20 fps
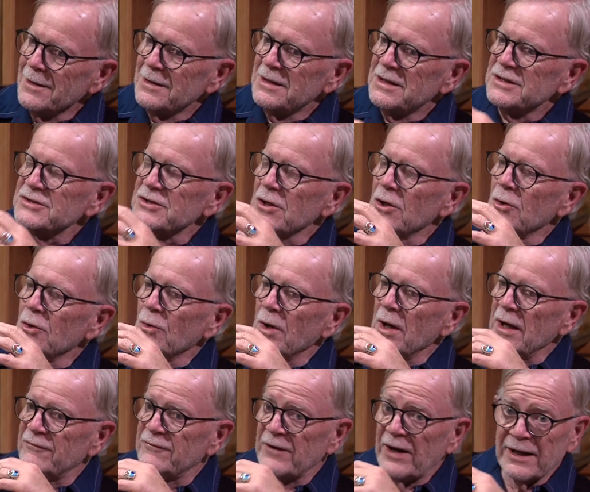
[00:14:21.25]
So
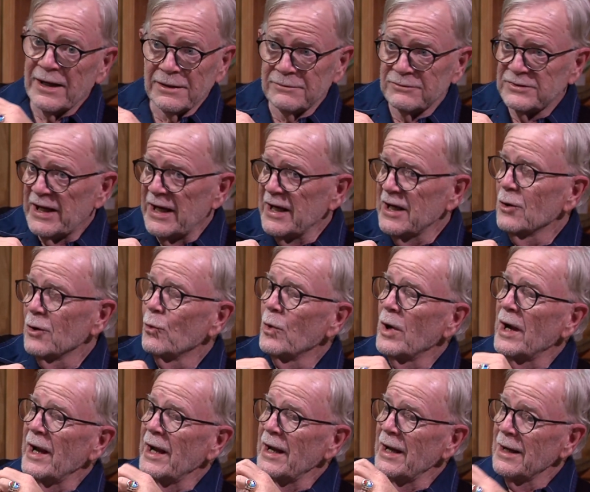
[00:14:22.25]
if I take
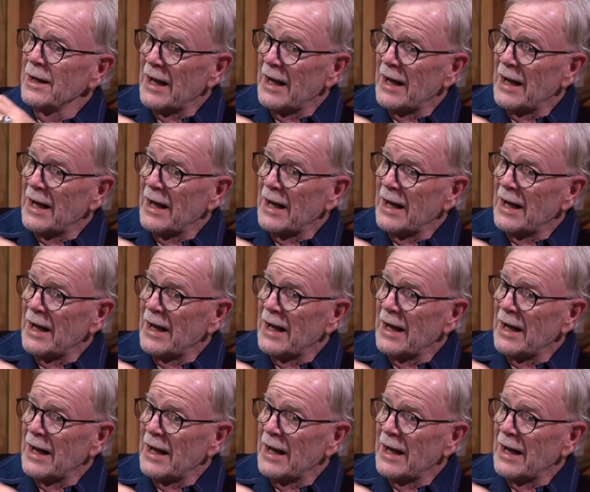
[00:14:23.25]
away